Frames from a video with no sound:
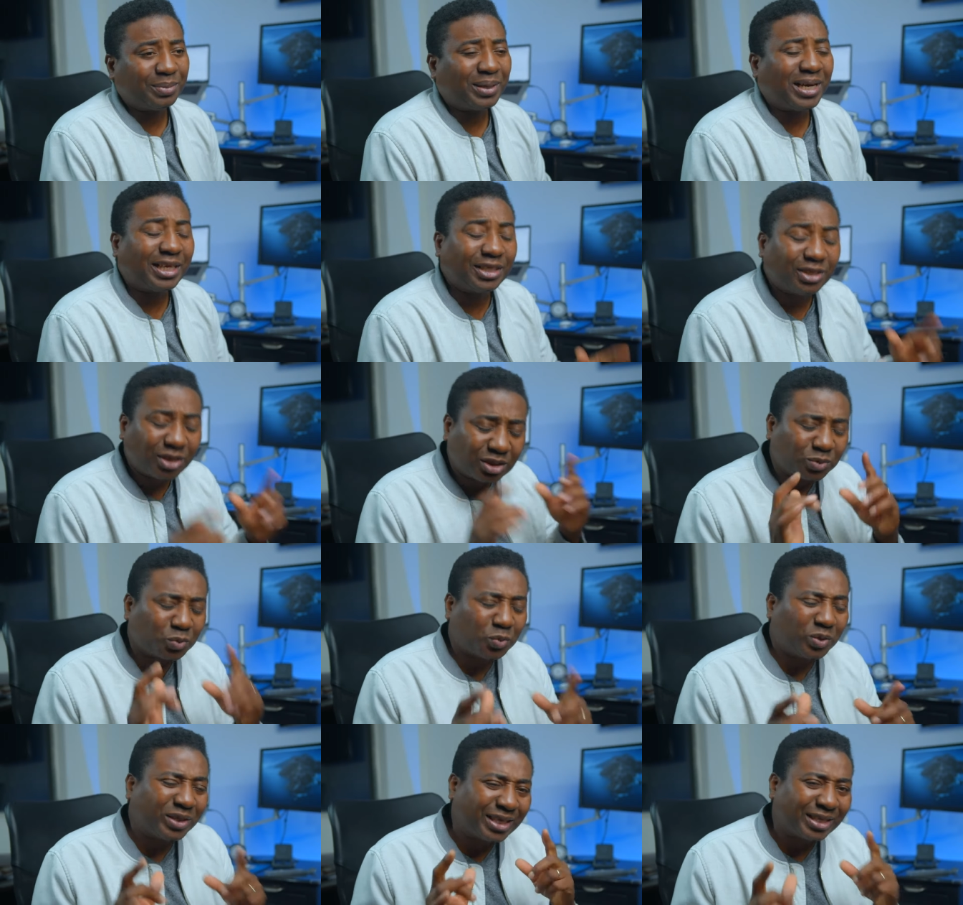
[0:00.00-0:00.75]
But I
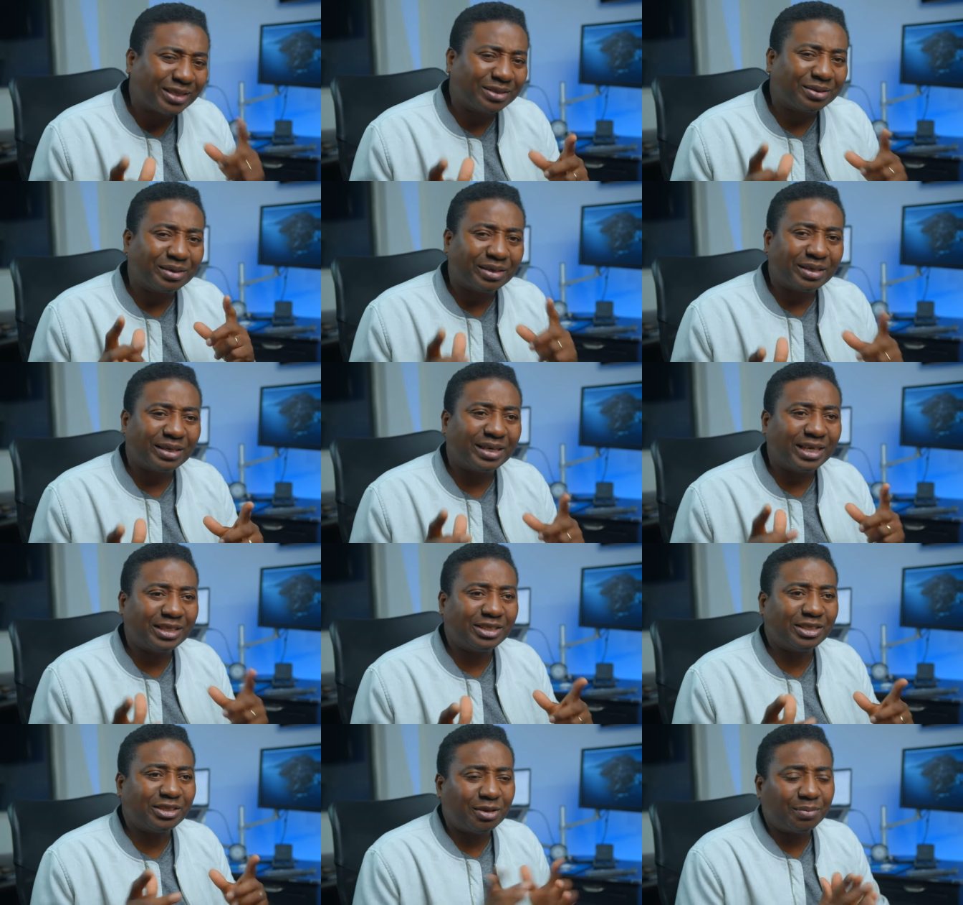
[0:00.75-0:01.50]
just wanted to
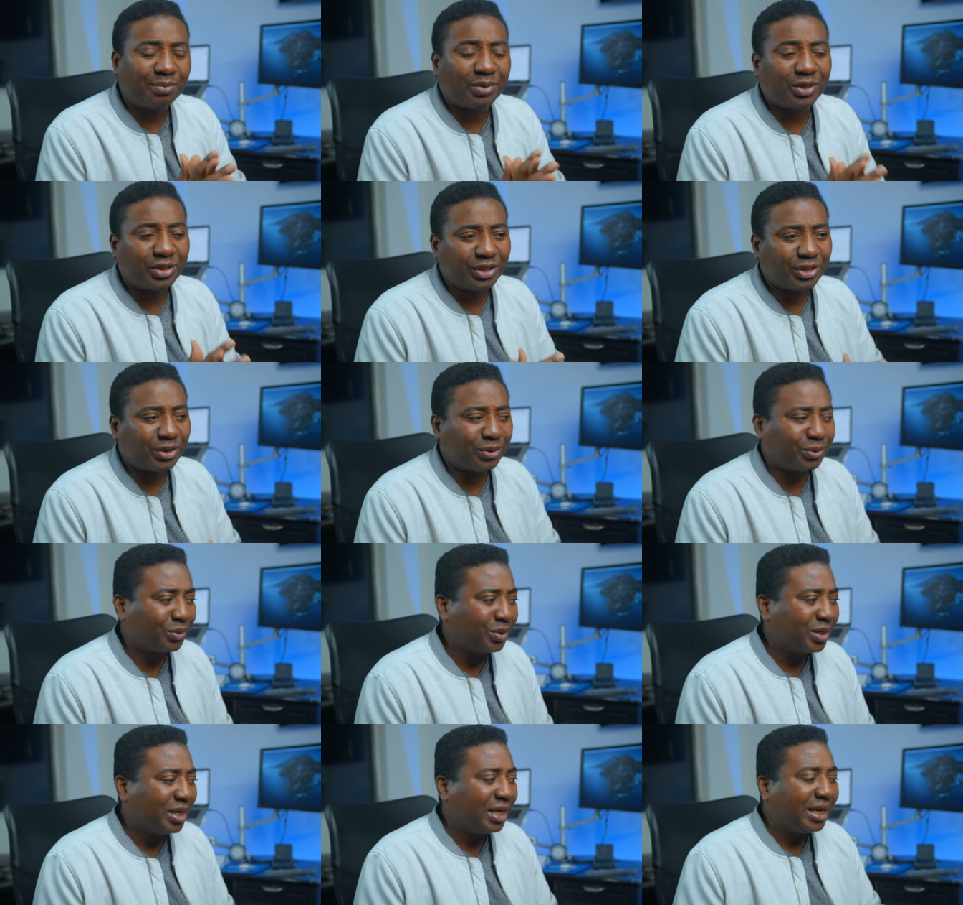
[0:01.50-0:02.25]
let somebody
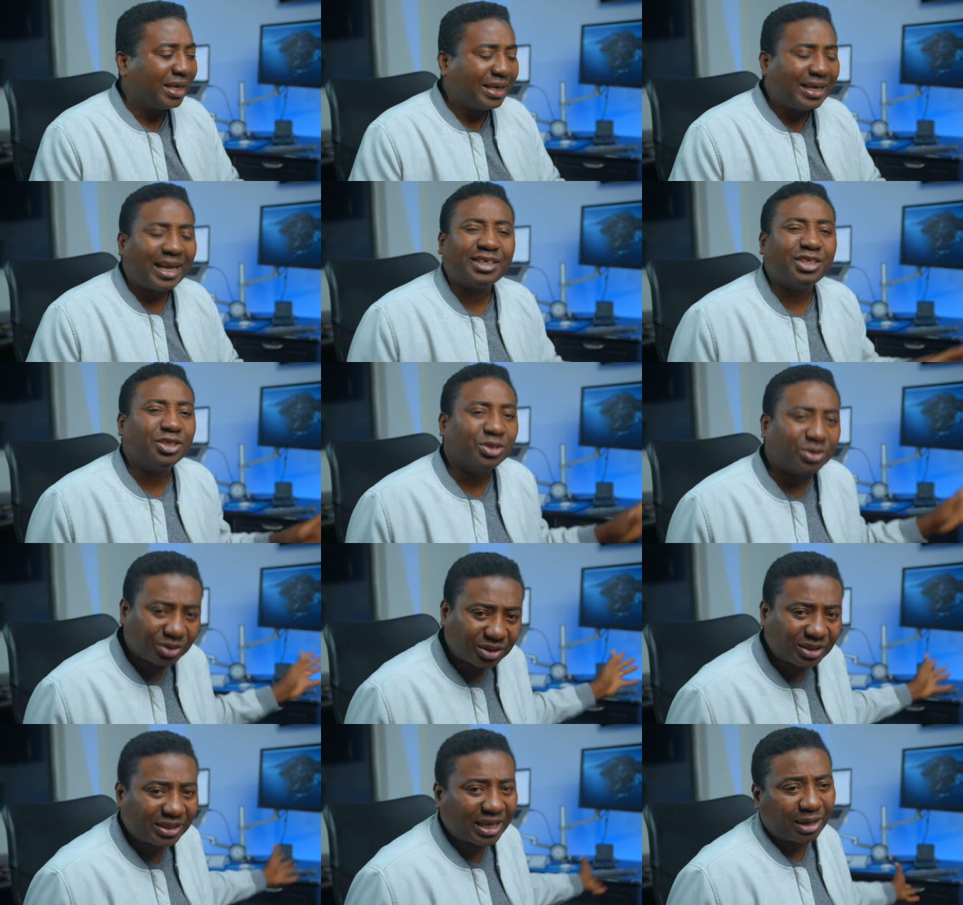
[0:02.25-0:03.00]
know that you
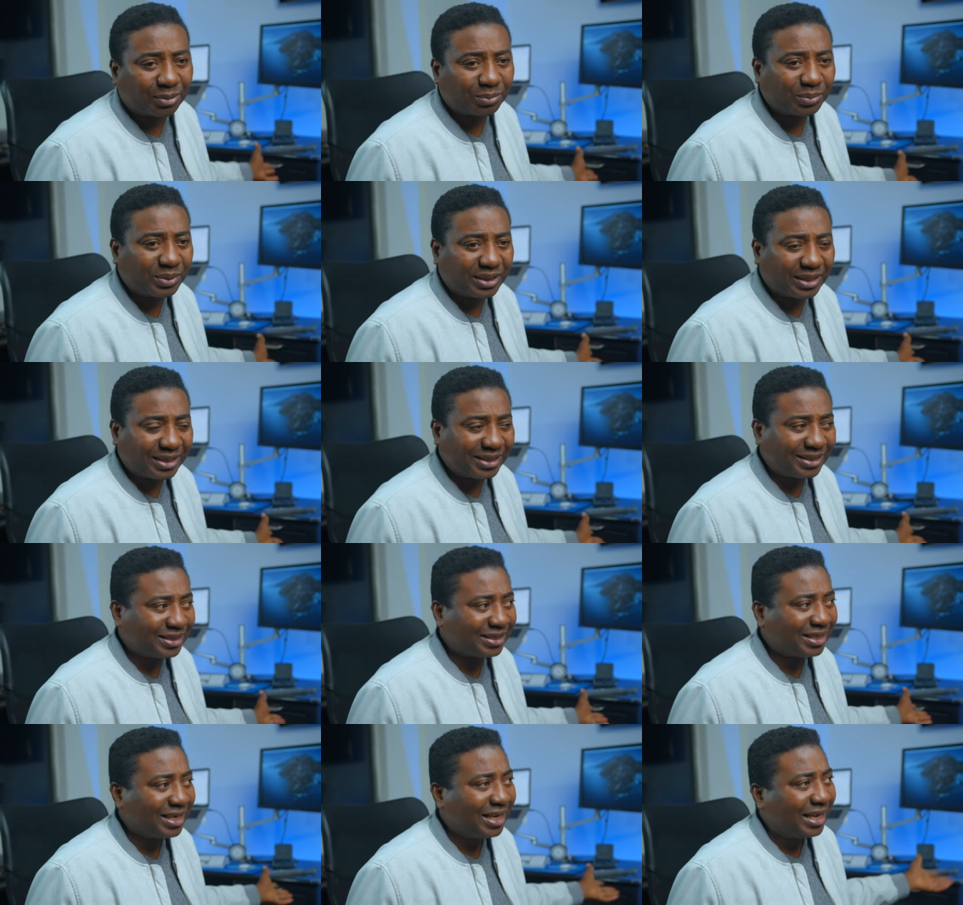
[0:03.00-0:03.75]
could start with
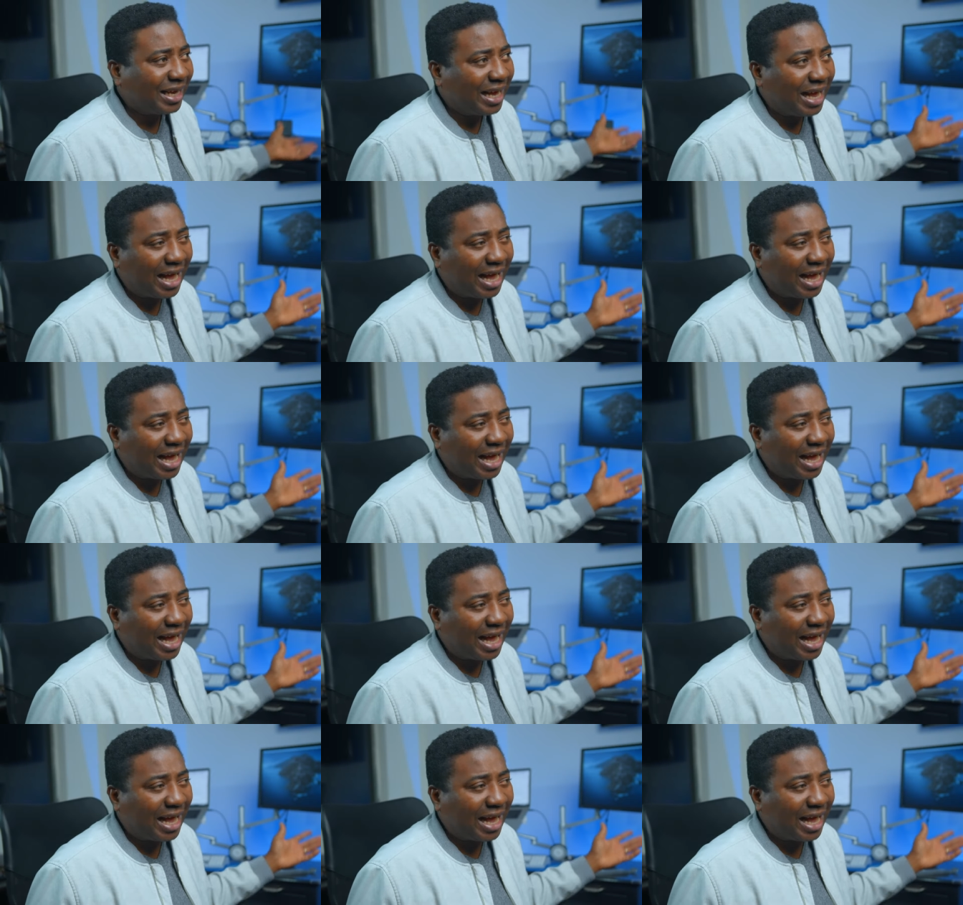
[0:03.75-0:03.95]
this.